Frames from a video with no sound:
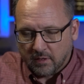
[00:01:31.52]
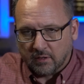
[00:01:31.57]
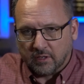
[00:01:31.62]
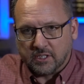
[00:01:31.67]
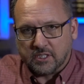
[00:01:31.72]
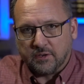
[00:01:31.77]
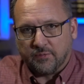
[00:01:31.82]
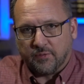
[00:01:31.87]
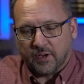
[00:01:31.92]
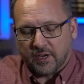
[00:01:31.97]

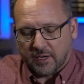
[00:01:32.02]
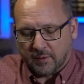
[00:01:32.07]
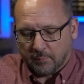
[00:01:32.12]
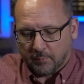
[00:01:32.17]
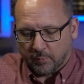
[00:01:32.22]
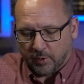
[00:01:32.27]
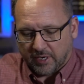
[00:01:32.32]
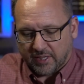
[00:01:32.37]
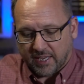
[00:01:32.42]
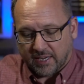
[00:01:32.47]
Let's see if I can
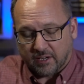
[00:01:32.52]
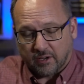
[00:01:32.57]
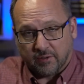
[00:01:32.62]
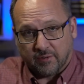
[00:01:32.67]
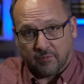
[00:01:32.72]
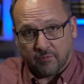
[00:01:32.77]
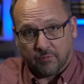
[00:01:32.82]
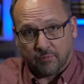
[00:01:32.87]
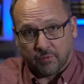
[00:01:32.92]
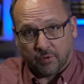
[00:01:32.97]
break that down
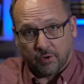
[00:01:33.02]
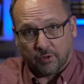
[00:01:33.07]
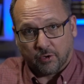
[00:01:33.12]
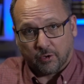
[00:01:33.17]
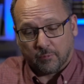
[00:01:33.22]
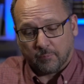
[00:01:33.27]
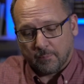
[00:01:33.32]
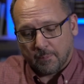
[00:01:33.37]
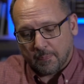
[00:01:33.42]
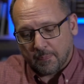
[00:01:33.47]
even
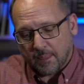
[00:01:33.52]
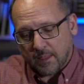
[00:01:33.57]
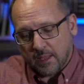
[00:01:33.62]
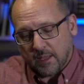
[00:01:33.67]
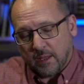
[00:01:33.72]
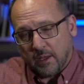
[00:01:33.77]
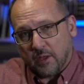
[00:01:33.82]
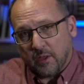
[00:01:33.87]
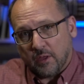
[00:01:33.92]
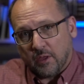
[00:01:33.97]
further.
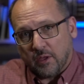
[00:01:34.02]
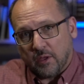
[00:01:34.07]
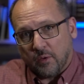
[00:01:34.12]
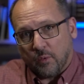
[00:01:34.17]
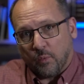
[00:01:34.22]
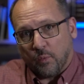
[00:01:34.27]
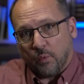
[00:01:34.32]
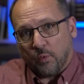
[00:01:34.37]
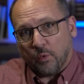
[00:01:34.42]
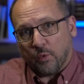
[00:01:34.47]

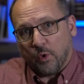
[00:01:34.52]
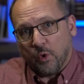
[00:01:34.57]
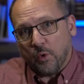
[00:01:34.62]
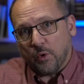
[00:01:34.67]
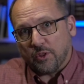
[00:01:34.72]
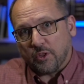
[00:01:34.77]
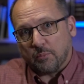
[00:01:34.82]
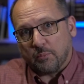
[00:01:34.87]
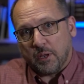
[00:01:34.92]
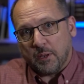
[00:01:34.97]
Who
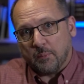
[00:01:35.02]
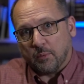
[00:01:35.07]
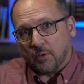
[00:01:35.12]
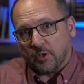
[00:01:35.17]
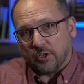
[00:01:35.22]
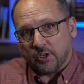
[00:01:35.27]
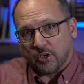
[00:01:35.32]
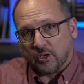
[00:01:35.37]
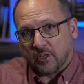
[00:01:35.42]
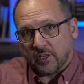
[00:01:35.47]
are the people
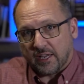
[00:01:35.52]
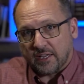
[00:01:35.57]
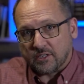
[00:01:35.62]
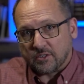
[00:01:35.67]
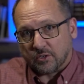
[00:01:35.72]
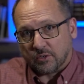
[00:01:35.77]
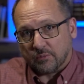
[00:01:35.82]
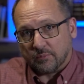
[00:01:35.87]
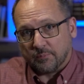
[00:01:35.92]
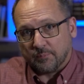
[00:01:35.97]
in your
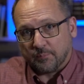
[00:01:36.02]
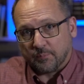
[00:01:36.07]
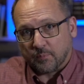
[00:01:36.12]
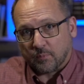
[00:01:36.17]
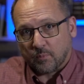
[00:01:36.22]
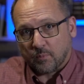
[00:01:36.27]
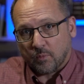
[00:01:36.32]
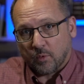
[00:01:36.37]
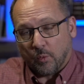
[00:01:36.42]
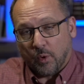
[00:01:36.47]
classroom?
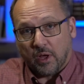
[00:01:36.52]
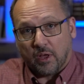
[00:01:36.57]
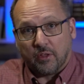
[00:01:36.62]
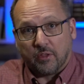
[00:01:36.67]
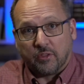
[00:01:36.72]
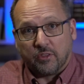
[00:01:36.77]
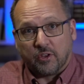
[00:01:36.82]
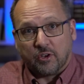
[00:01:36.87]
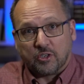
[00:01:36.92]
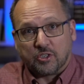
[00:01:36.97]

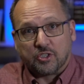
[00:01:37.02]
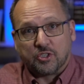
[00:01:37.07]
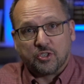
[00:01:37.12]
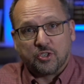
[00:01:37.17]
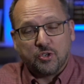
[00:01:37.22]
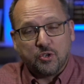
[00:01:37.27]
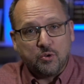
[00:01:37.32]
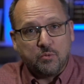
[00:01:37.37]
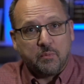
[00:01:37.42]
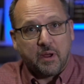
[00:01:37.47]
Well, there's
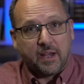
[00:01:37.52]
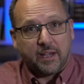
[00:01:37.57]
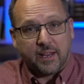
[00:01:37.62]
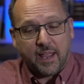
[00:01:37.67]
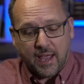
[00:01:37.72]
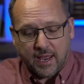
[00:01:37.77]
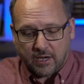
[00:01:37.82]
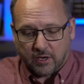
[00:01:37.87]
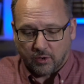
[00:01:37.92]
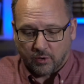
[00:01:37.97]
two main
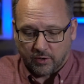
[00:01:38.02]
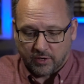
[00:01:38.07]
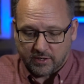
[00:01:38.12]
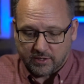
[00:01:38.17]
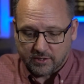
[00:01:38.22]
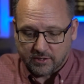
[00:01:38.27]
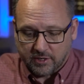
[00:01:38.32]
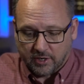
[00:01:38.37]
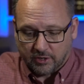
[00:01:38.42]
categories.